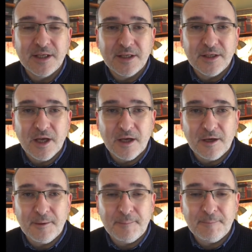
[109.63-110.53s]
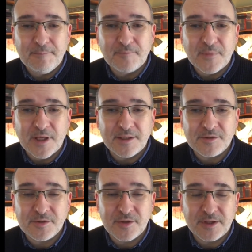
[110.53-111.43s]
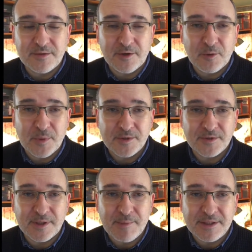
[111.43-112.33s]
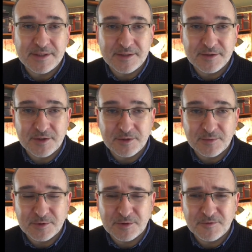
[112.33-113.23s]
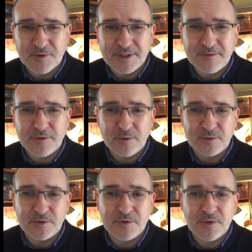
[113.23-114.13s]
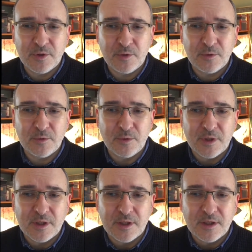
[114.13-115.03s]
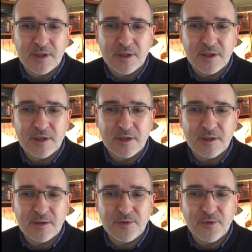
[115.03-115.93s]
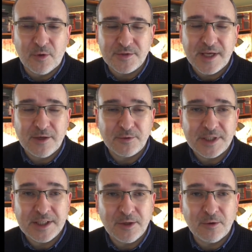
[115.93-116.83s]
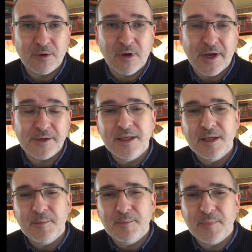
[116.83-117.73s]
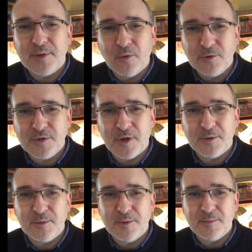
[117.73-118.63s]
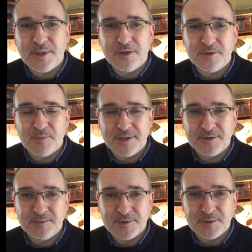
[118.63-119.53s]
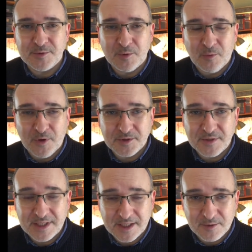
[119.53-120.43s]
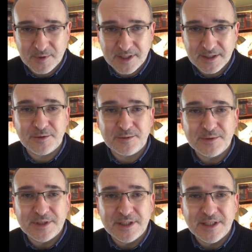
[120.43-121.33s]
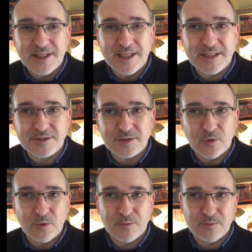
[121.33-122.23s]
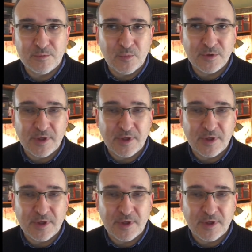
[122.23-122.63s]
And as a psychotherapist, I made the decision, which was very difficult, to not take on any new client. But also because my symptoms were worsening anyway, it was like the